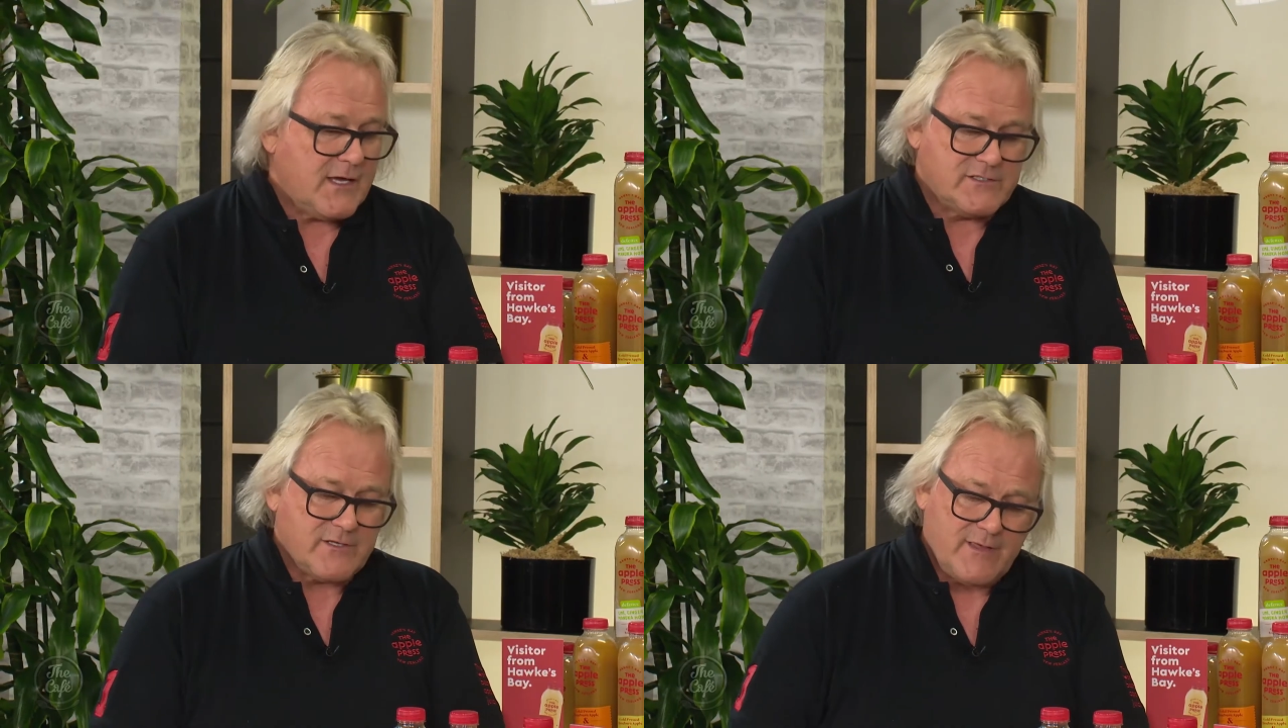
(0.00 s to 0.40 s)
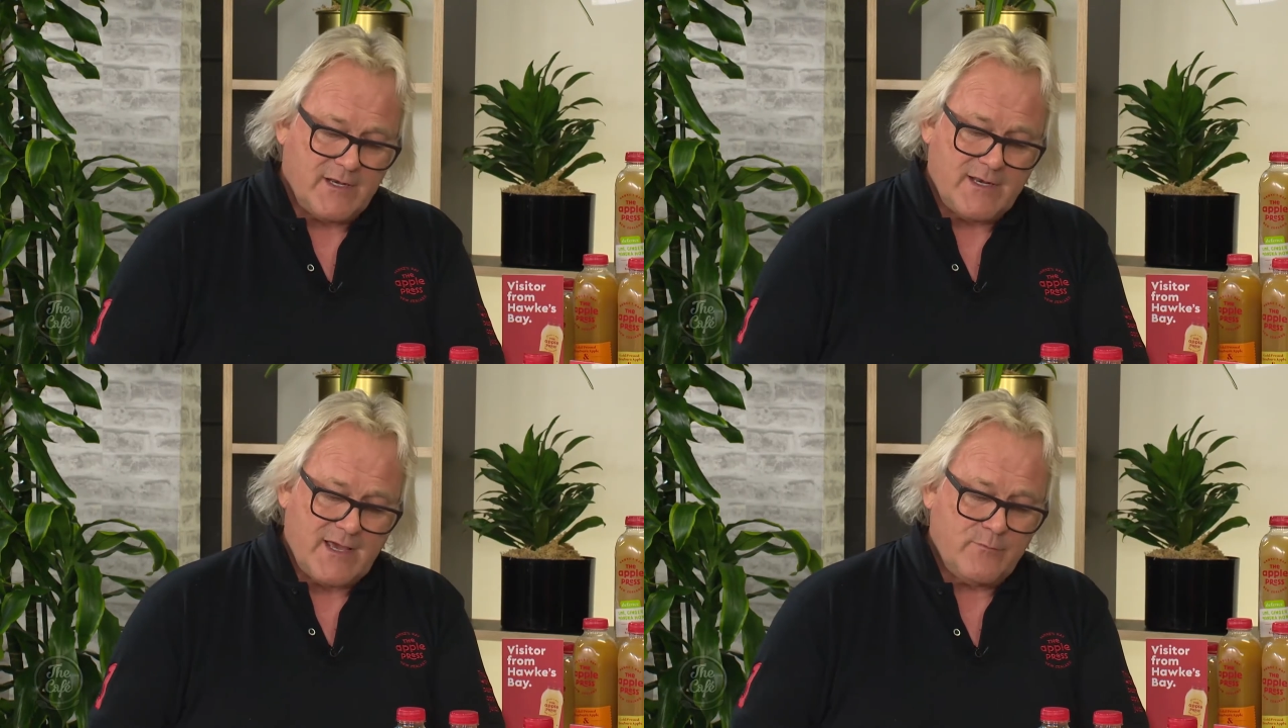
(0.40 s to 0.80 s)
And so
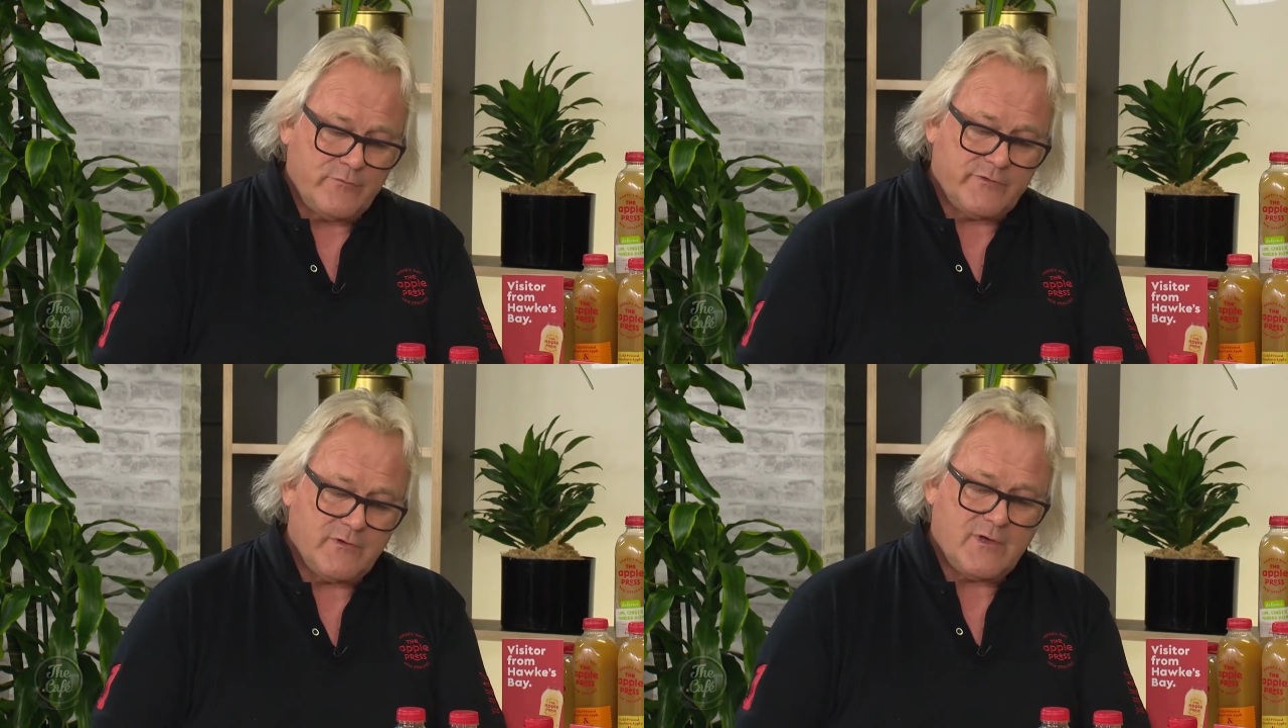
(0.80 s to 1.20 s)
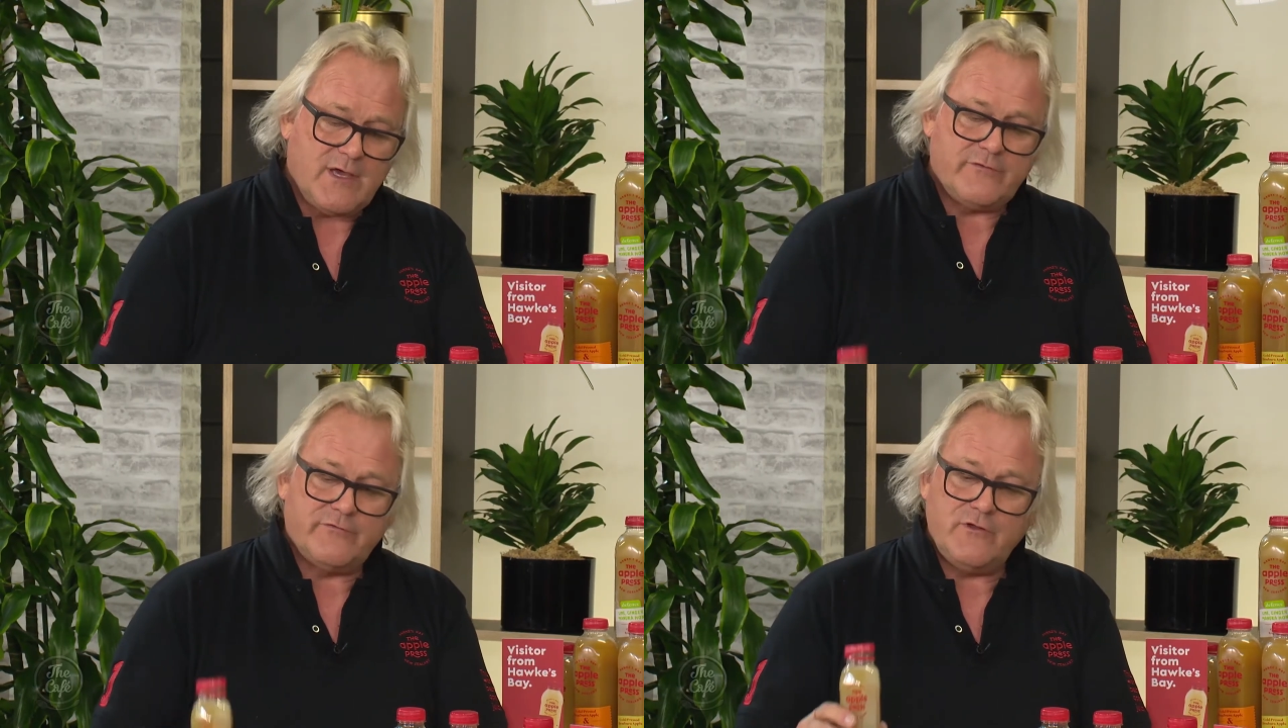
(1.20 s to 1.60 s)
that enables
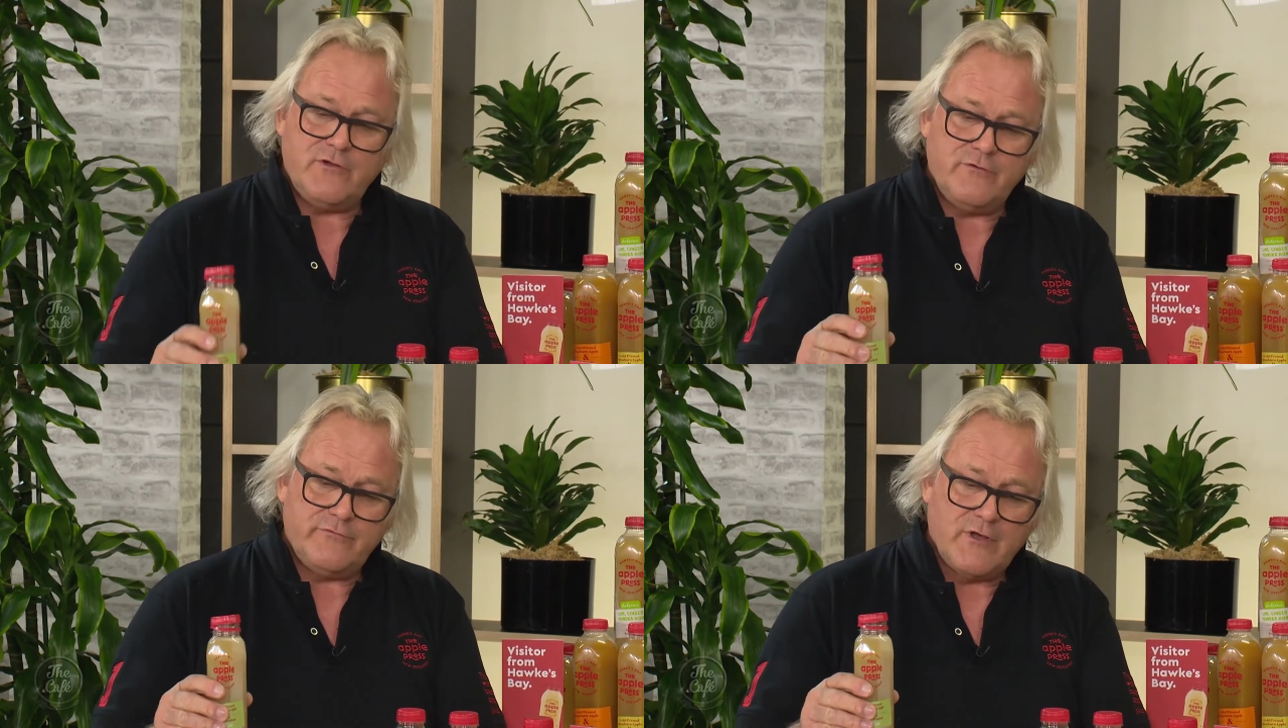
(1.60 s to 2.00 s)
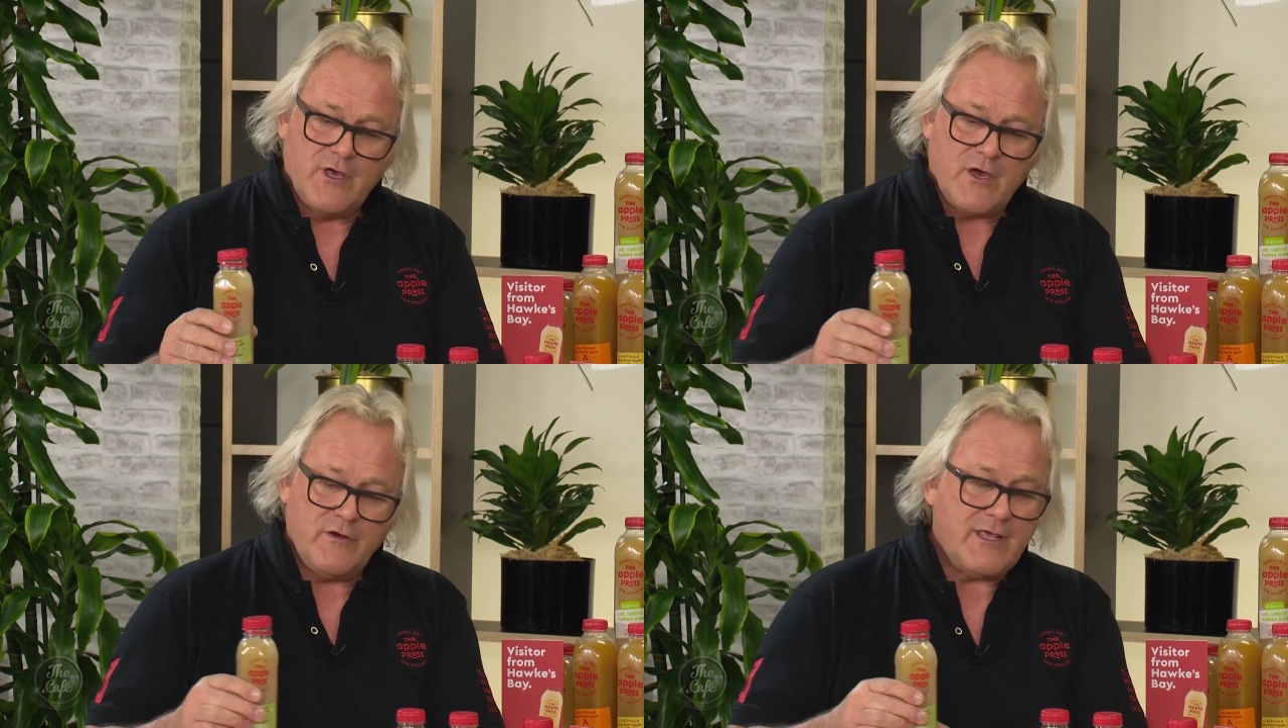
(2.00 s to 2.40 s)
us to use
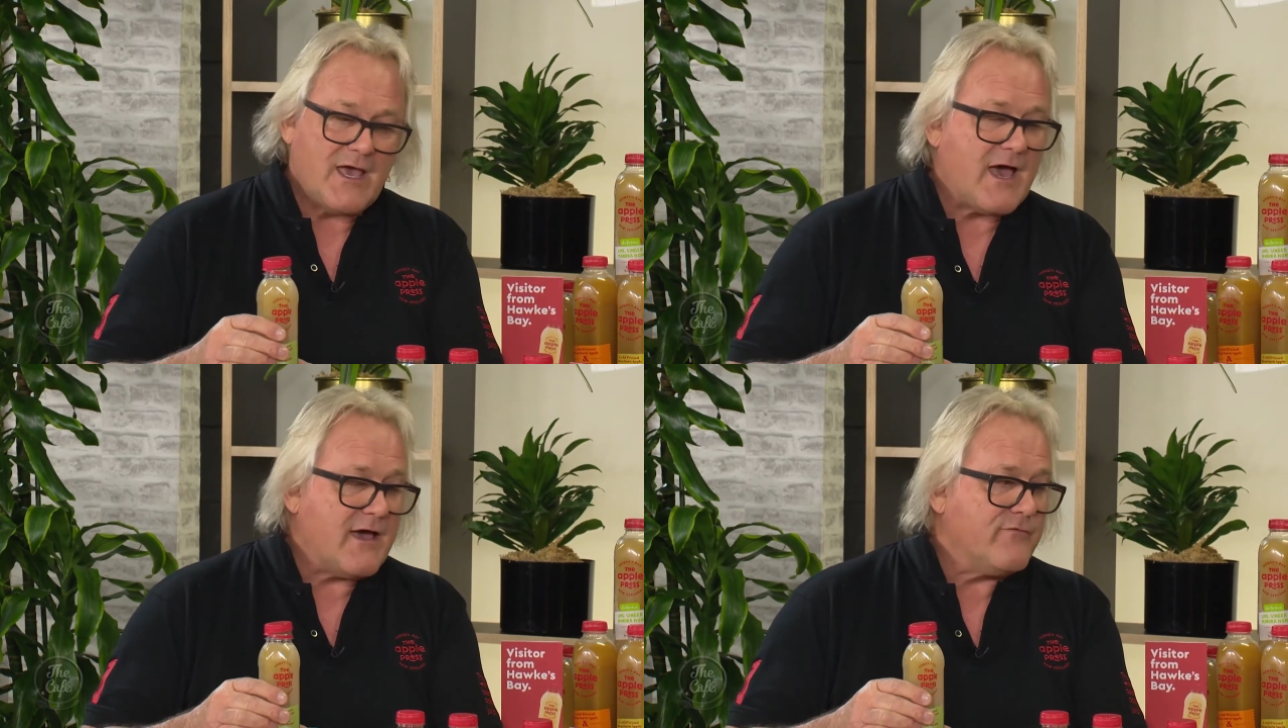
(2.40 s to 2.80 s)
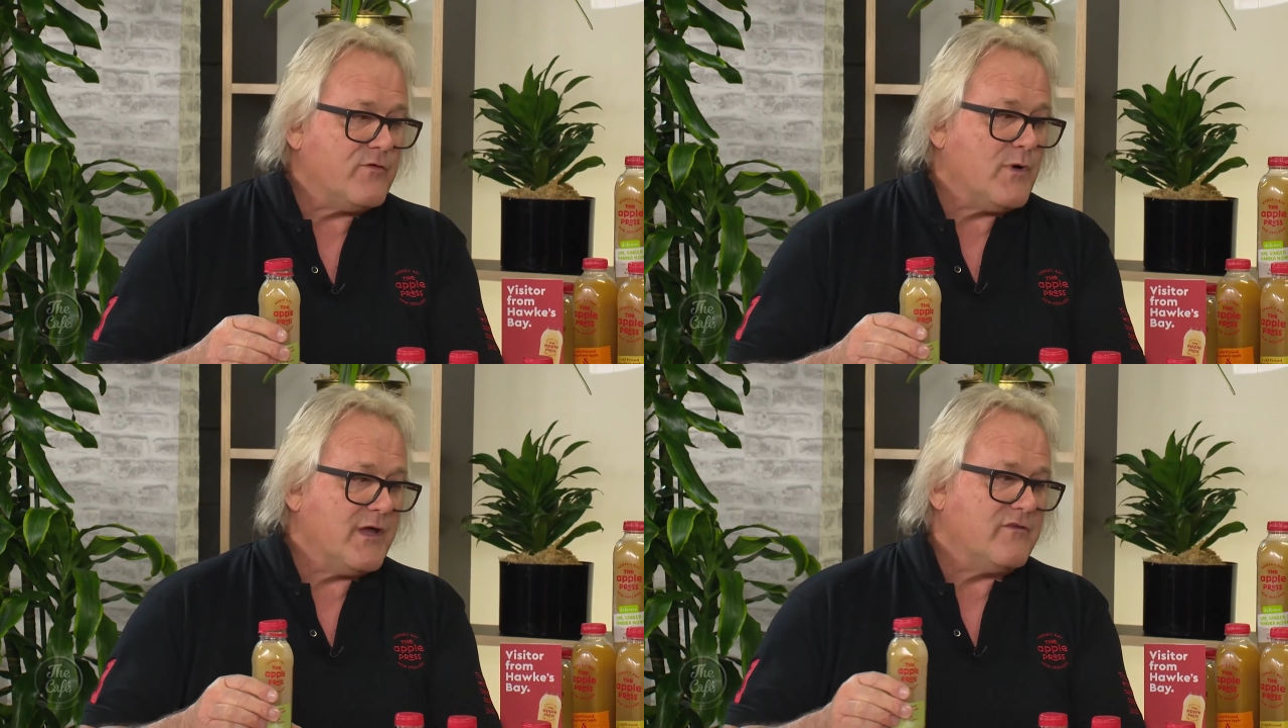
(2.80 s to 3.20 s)
only half
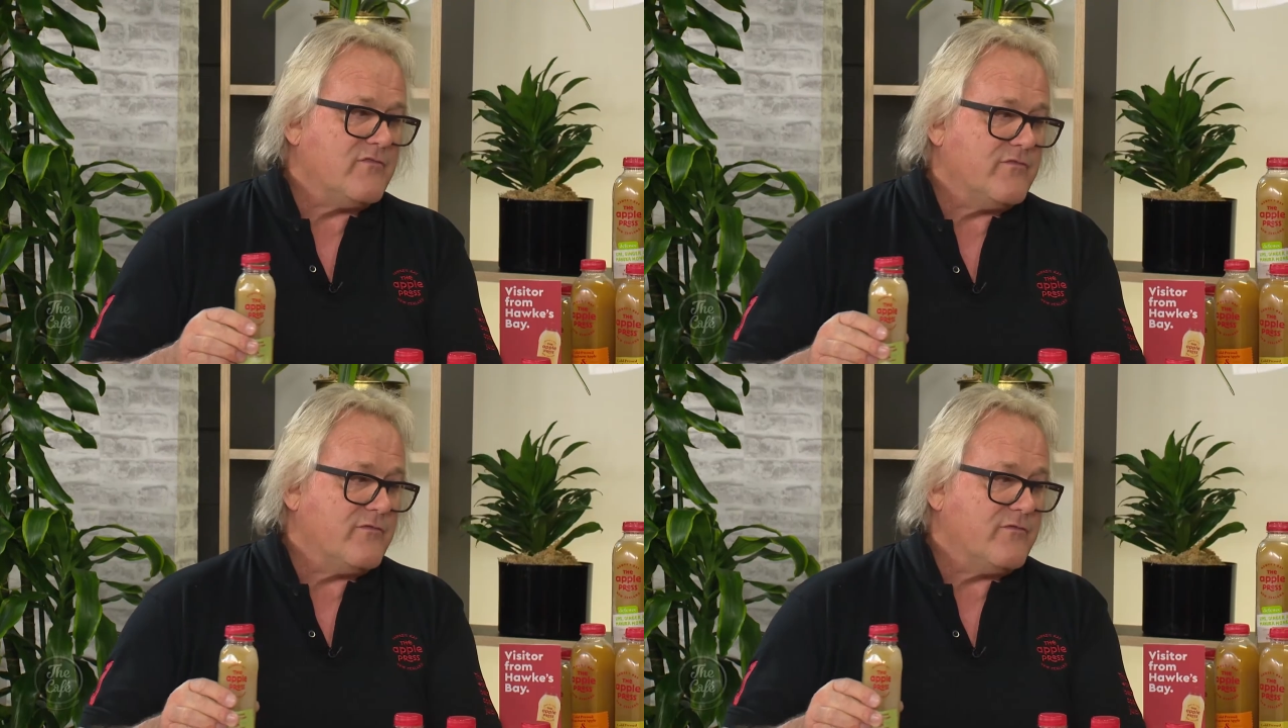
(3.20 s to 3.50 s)
the weight of